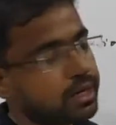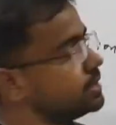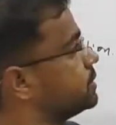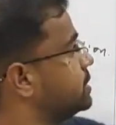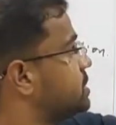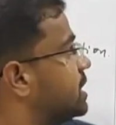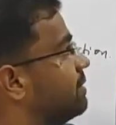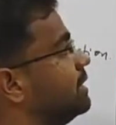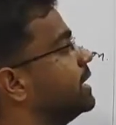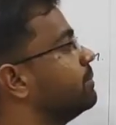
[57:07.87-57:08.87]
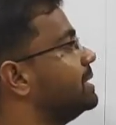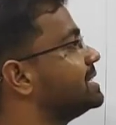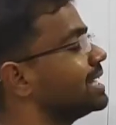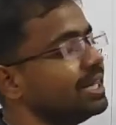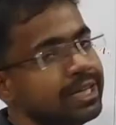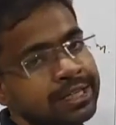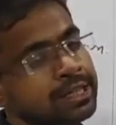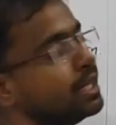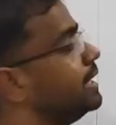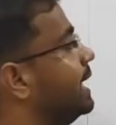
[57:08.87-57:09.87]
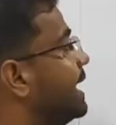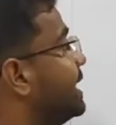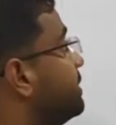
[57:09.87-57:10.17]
So it's traveling in basically negative